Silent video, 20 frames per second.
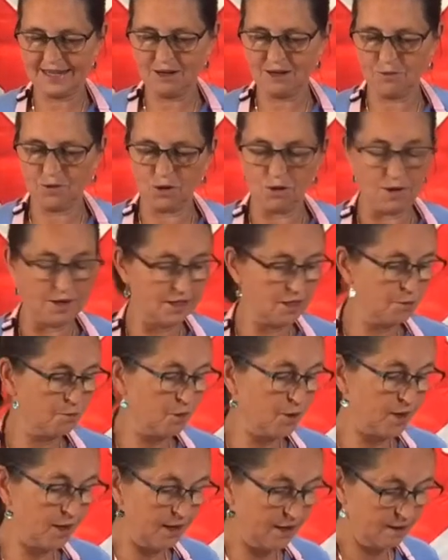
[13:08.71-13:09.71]
We're going to put
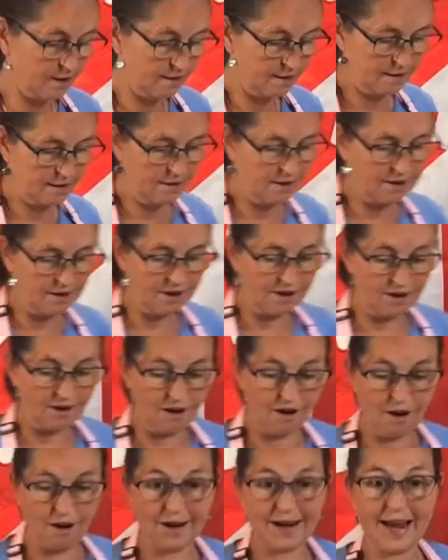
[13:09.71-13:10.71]
in
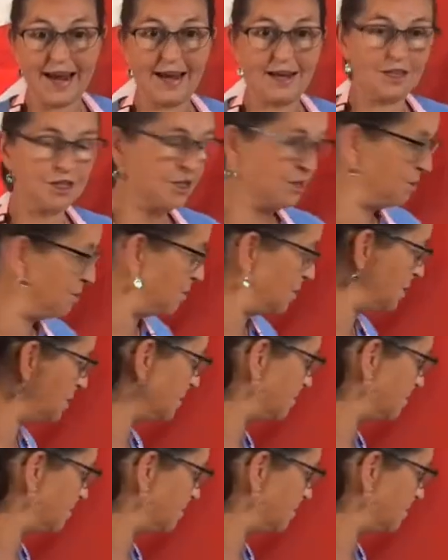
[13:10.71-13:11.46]
our cashews.